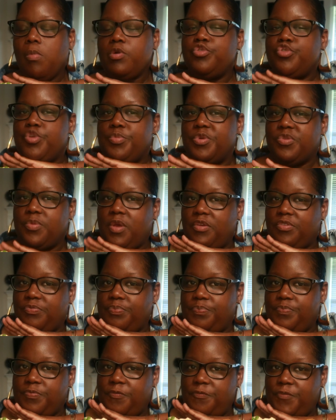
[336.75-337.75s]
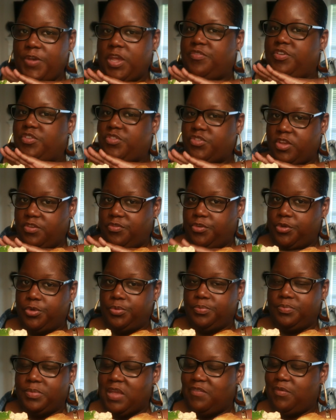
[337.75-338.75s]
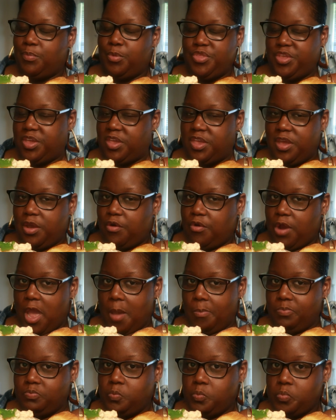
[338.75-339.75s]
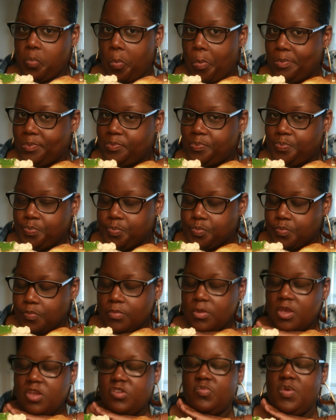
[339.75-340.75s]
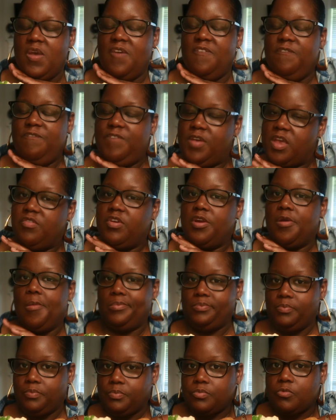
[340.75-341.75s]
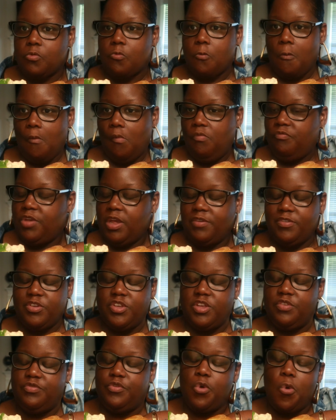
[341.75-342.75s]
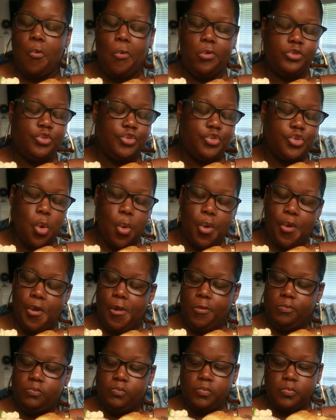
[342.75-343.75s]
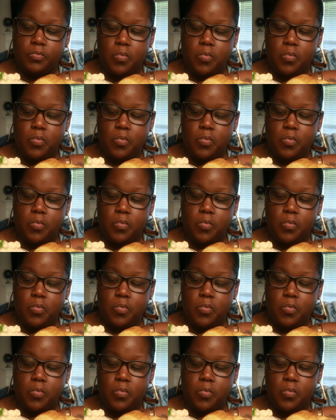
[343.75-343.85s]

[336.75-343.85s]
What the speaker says: Shrimp is my favorite seafood, even more than king crab. It's my favorite seafood. So good.